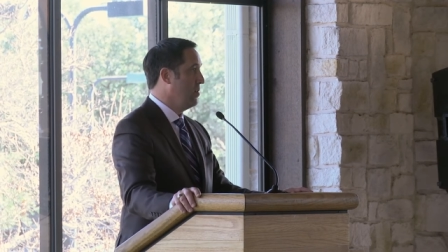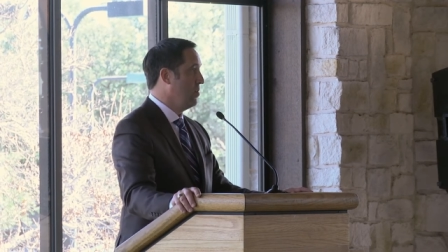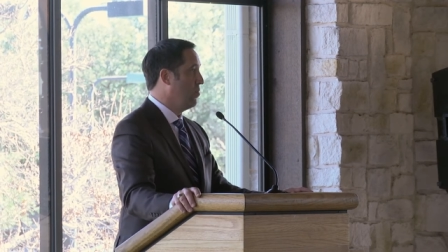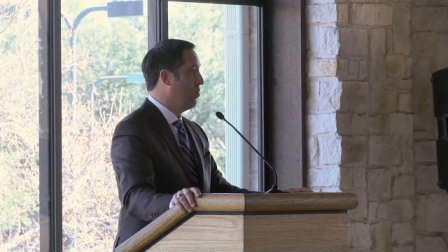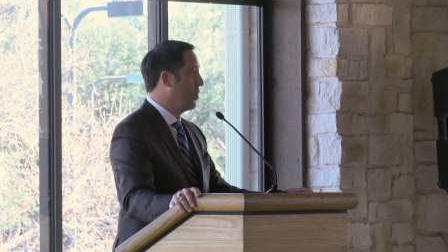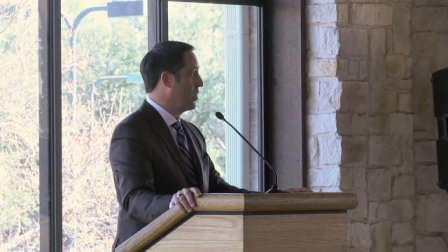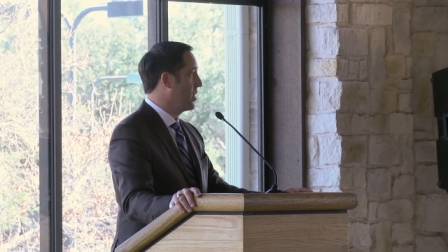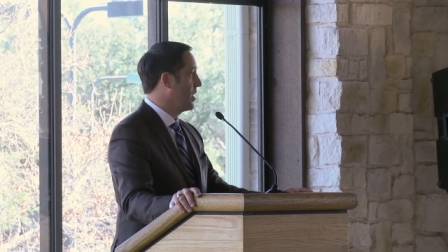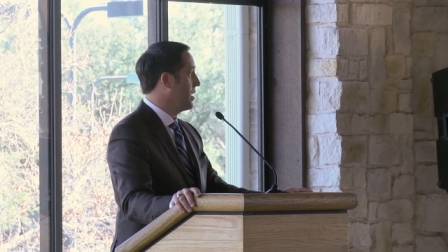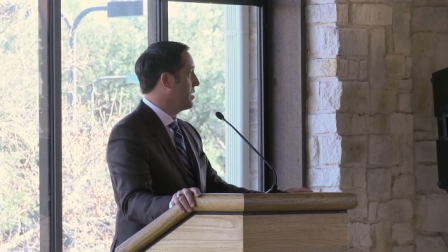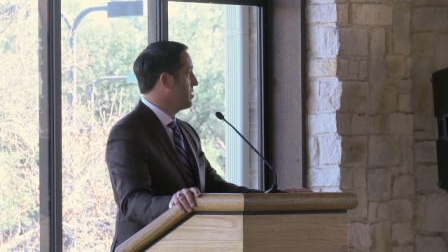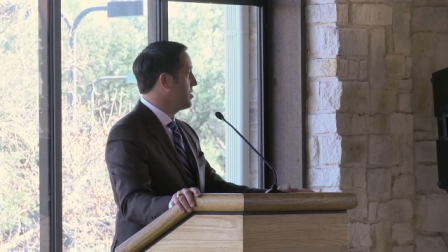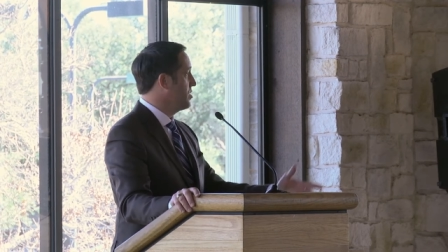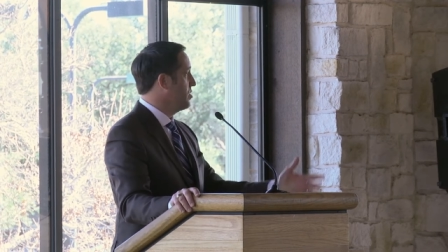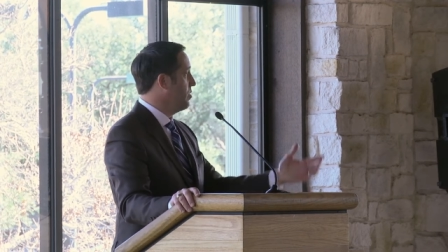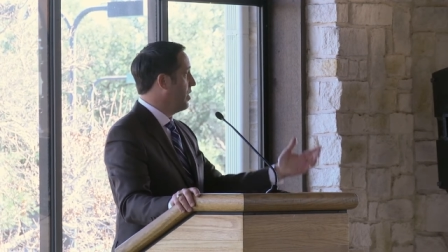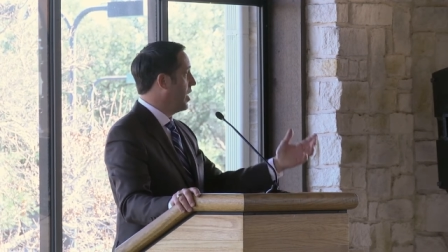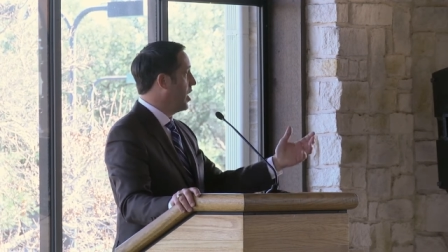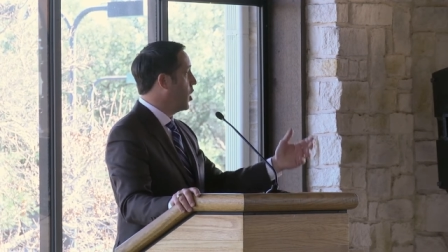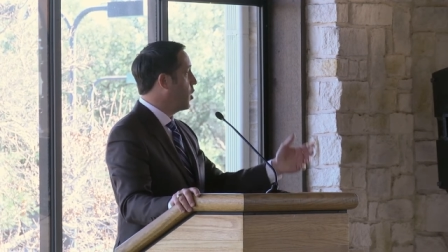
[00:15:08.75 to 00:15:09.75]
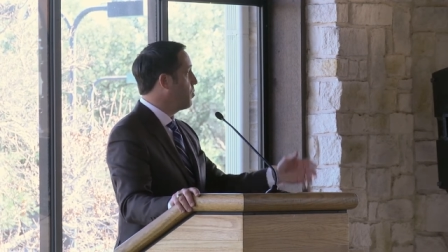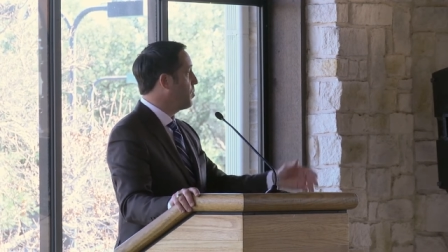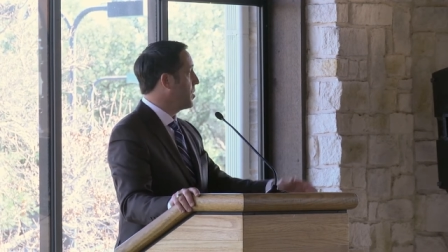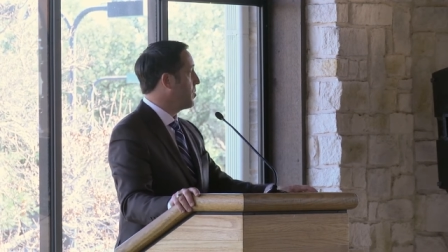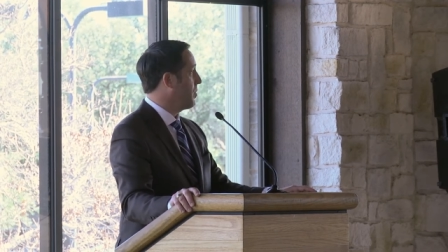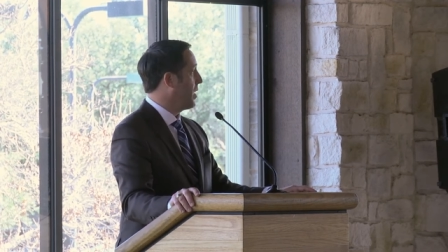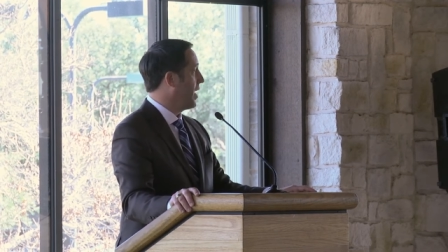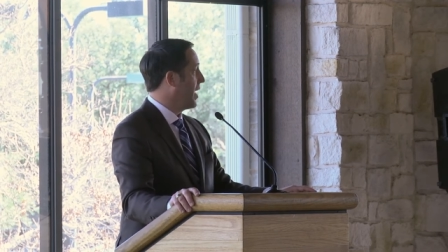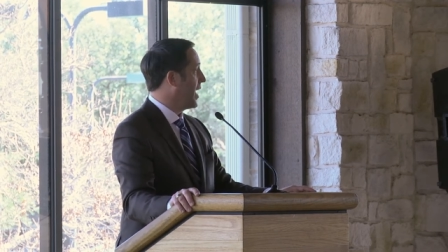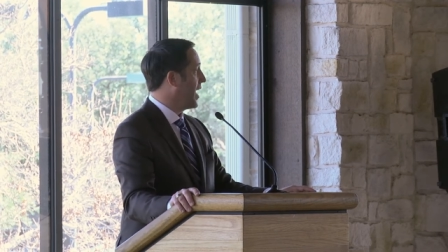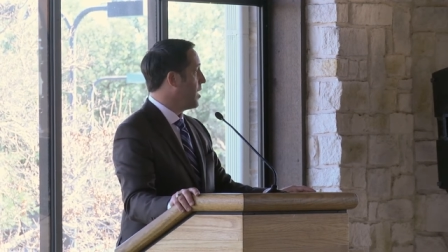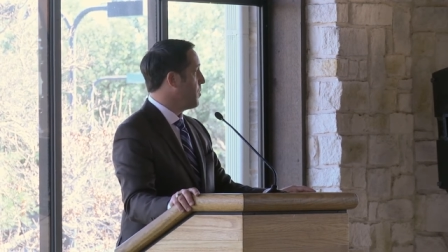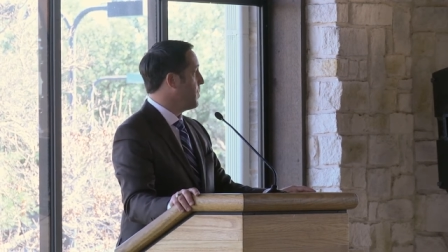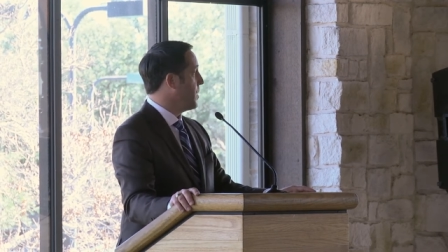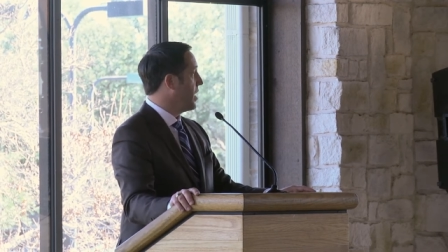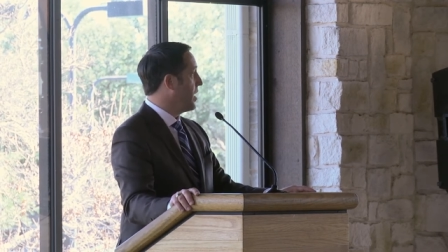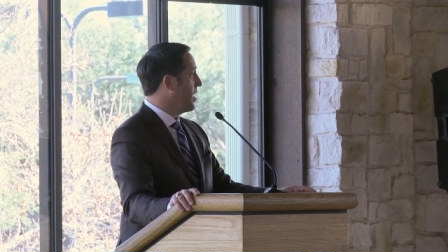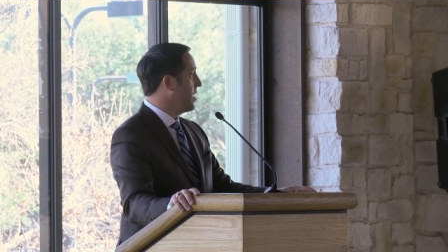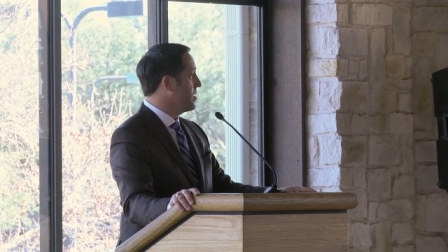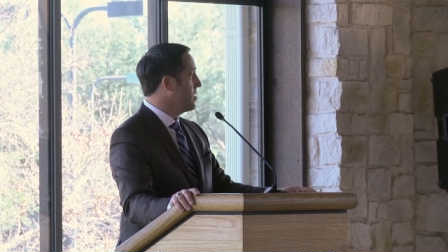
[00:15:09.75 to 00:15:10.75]
What I do, I opened my
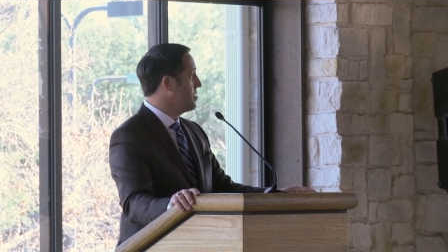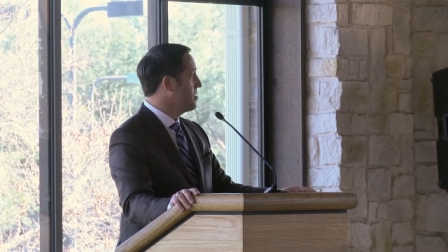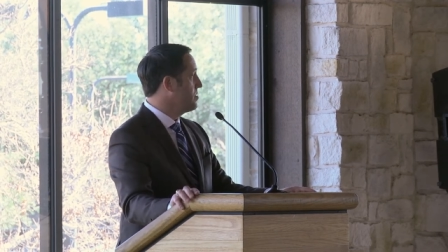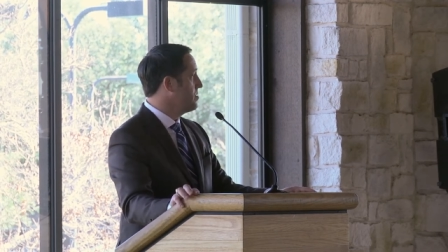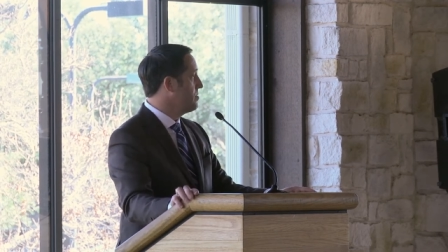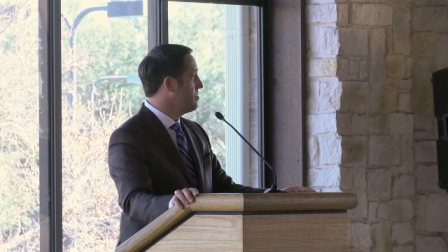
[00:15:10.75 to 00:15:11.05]
iPad,